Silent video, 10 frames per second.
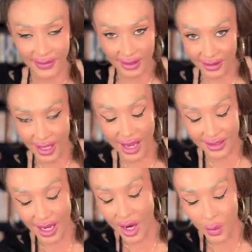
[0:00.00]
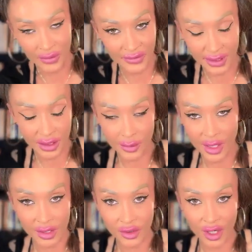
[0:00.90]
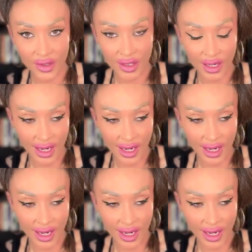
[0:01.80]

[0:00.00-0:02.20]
and that's how we feel about each other.